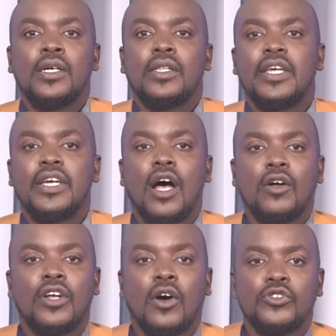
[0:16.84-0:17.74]
The
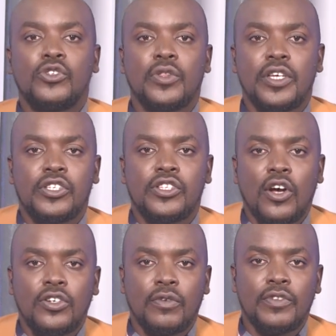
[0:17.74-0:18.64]
countdown to the
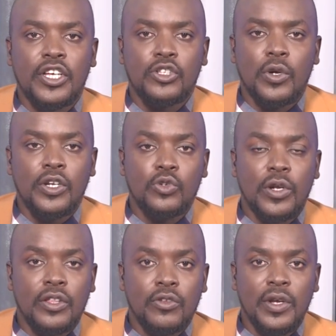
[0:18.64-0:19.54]
start of the
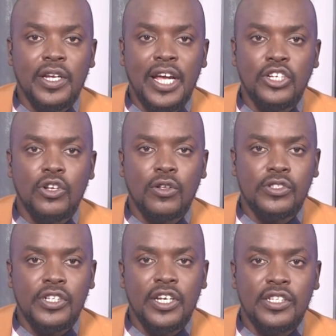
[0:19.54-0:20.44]
2023 National
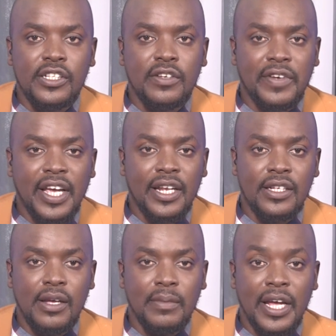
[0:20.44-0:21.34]
Senior Certificate
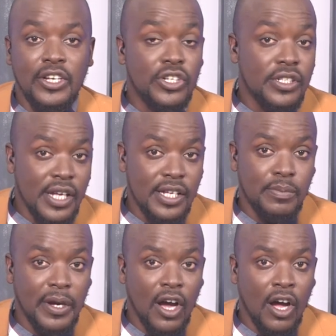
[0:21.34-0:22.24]
Examinations has
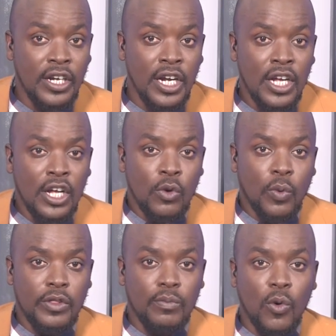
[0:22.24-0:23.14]
begun,
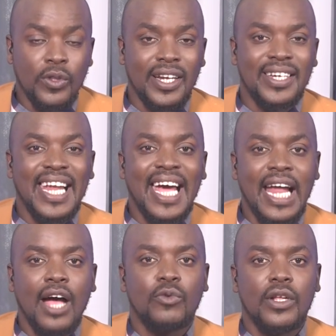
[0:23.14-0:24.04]
with more than
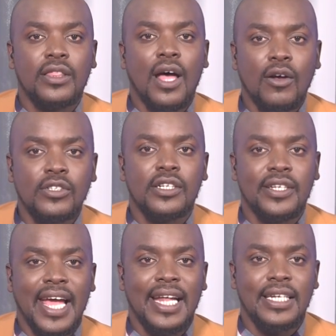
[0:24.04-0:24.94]

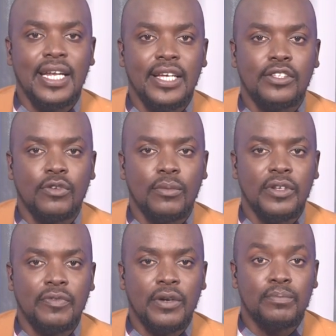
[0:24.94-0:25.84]
900,000 candidates from
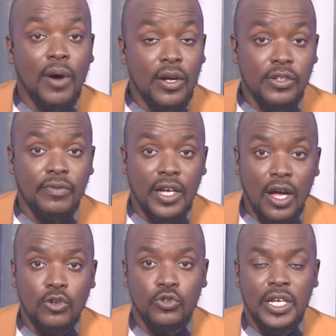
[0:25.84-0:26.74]
different parts of the
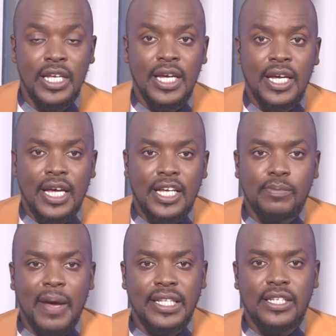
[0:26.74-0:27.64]
country
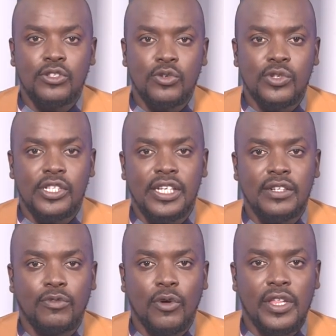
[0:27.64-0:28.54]
expected to
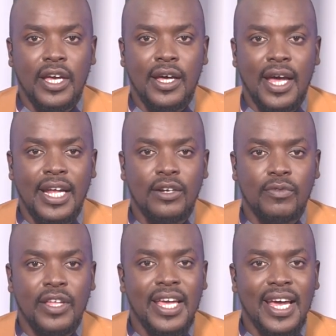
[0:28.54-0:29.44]
sit for the end
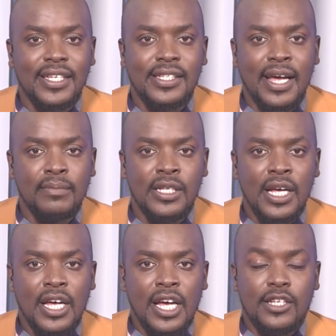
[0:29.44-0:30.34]
of the year exams
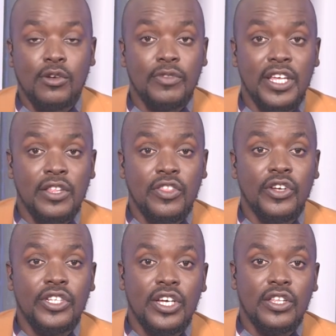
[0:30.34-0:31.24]
as of the
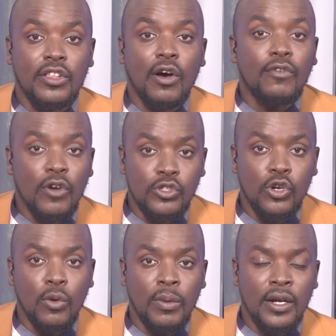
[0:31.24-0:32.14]
30th of
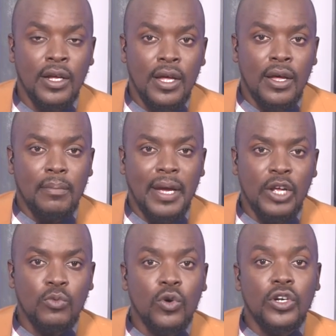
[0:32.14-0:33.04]
October.
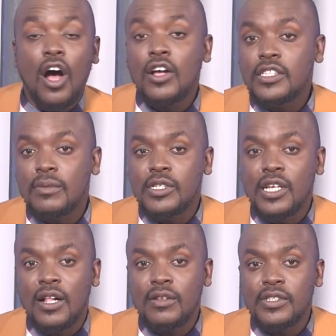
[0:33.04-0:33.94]
Many would ask
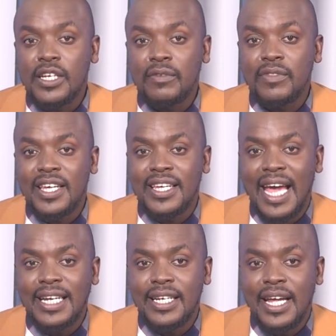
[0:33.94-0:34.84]
themselves if the
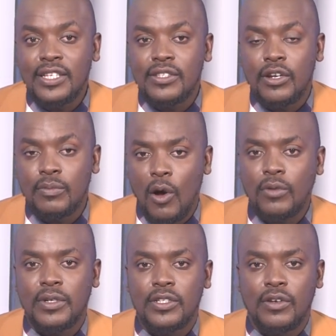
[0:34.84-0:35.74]
candidates, the
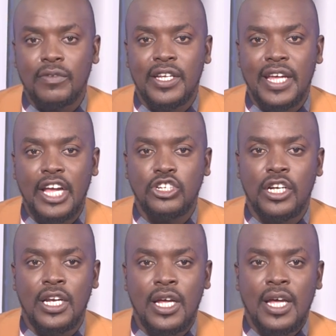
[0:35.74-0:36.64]
Department of
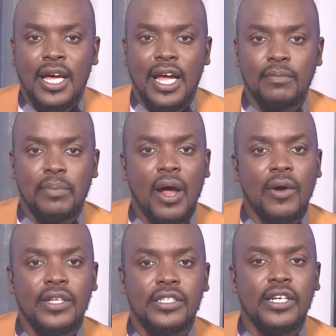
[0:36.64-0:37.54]
Education and
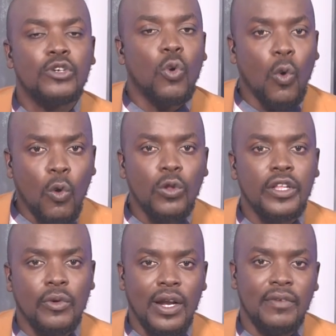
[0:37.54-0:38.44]
parents and all
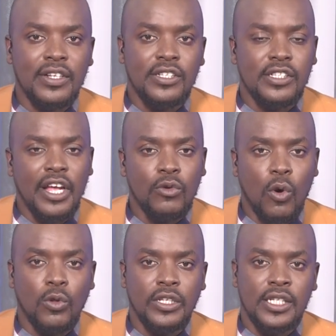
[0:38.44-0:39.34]
the relevant
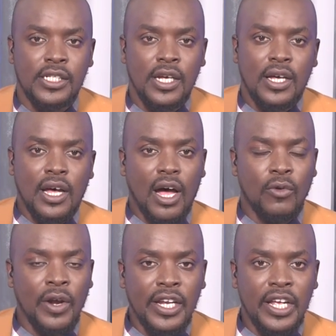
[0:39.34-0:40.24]
stakeholders are
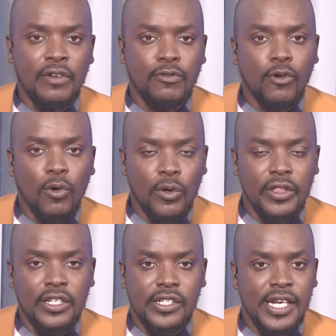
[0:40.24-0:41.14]
ready for
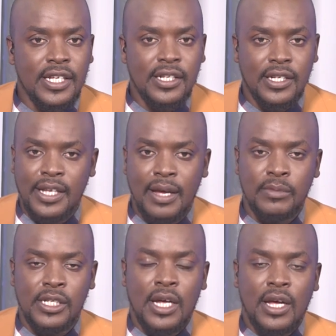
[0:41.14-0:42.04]
this year's
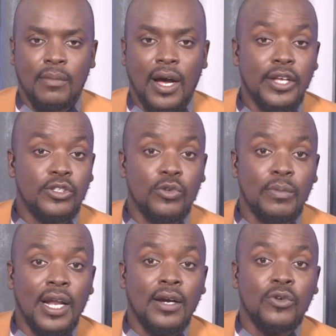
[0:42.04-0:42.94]
exams. Pahai
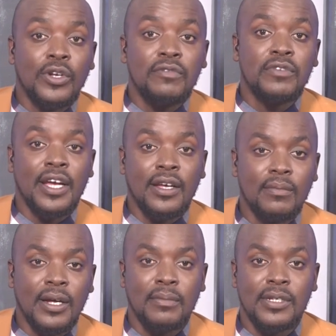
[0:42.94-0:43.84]
Tudumela, good evening.
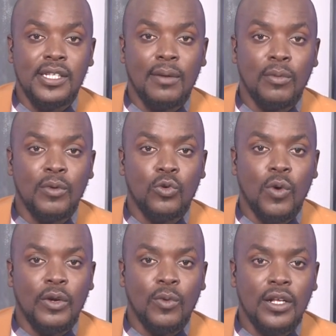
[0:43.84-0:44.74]
My name is Thabo
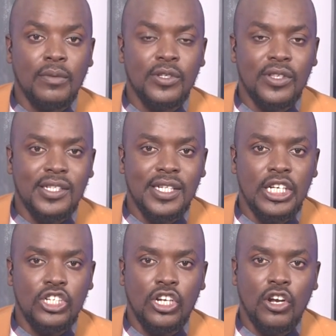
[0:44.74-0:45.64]
Molokwane. Welcome to this
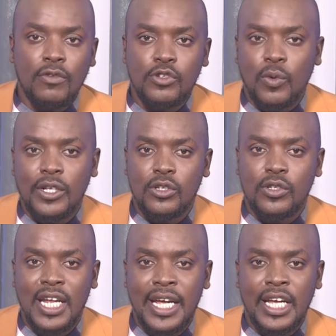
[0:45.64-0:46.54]
edition of Soweto
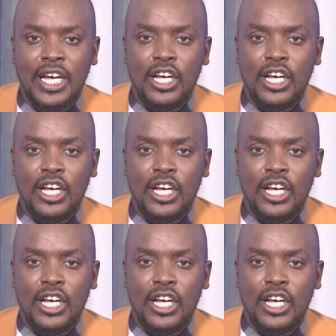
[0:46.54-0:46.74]
Today.